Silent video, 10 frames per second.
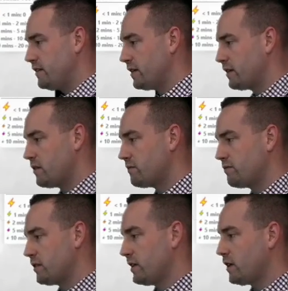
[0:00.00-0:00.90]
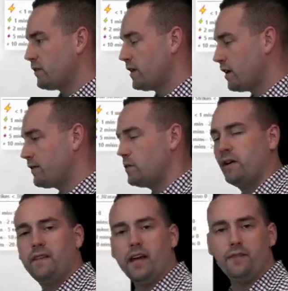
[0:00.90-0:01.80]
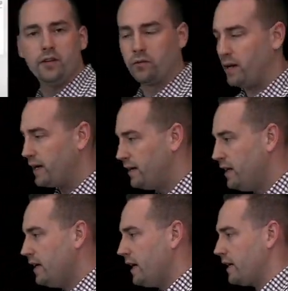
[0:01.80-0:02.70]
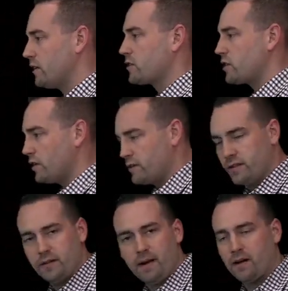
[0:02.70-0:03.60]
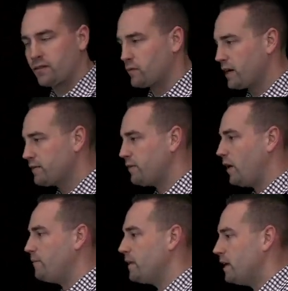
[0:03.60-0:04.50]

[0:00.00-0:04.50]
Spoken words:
You can go click over there if you want the heavier rain, and it'll show you the amount of rainfall.